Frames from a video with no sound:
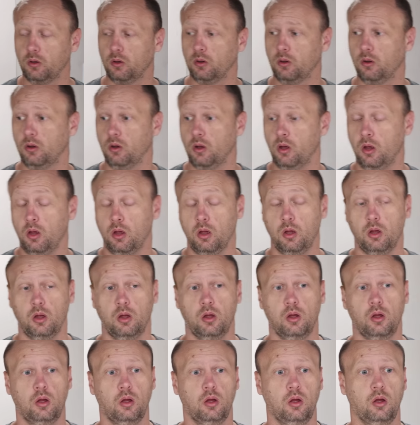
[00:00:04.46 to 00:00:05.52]

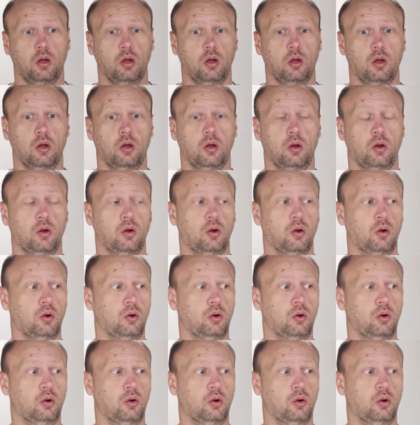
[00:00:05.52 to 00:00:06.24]
No one is speaking in this clip.